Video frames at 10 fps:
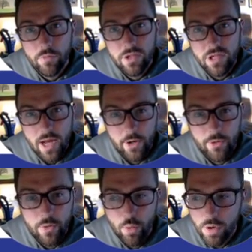
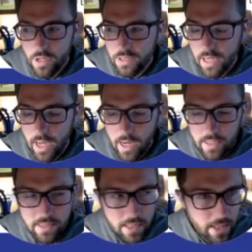Zachary was a
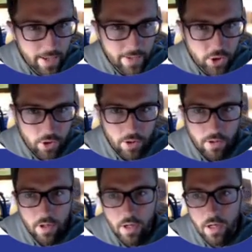teenager
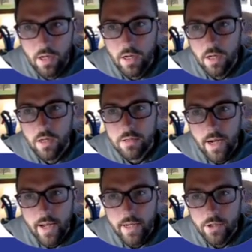
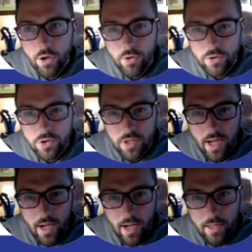diagnosed
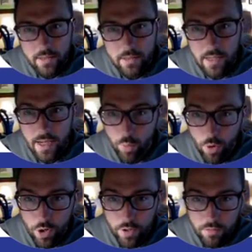as type
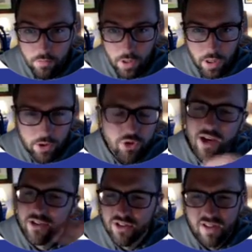1 in
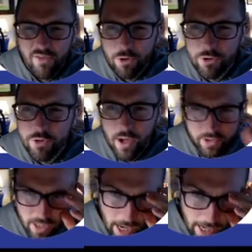2007 or
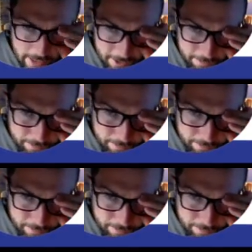2008.